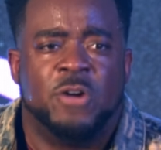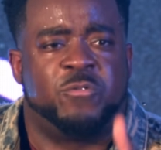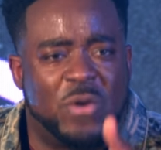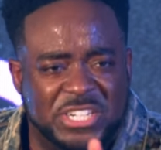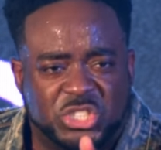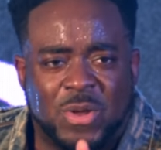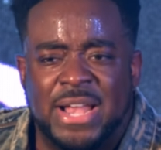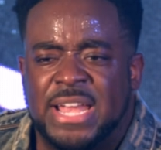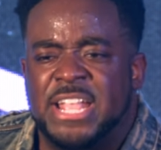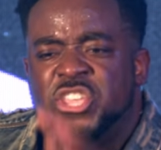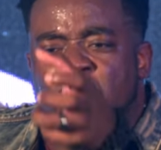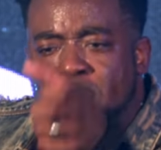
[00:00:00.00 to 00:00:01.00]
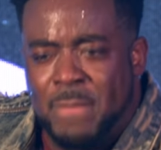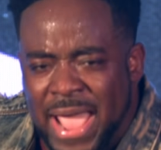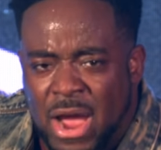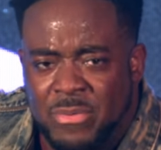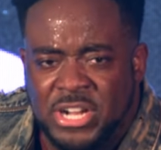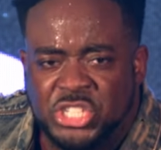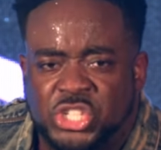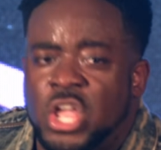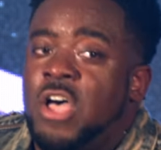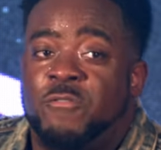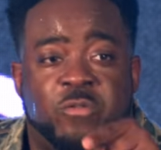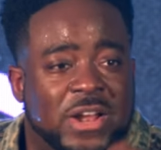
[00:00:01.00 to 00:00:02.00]
Frustrated in your marriage.
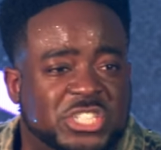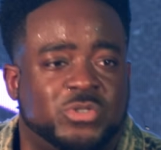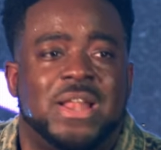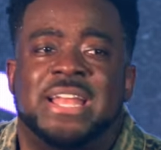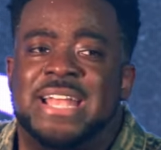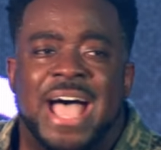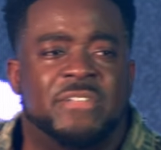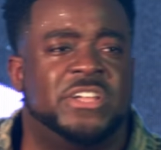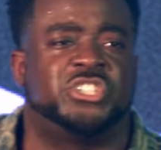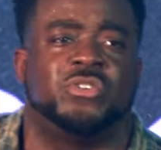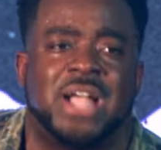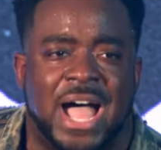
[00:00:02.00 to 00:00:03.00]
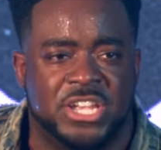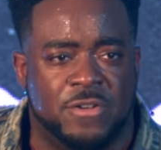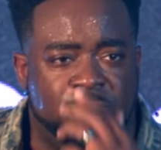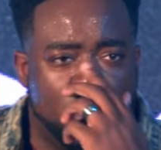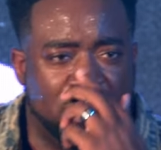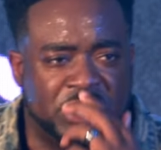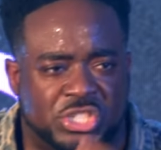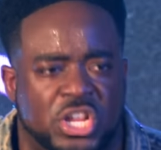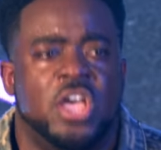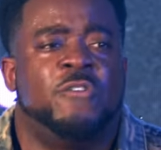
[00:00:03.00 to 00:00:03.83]
Frustrated now that you got divorced.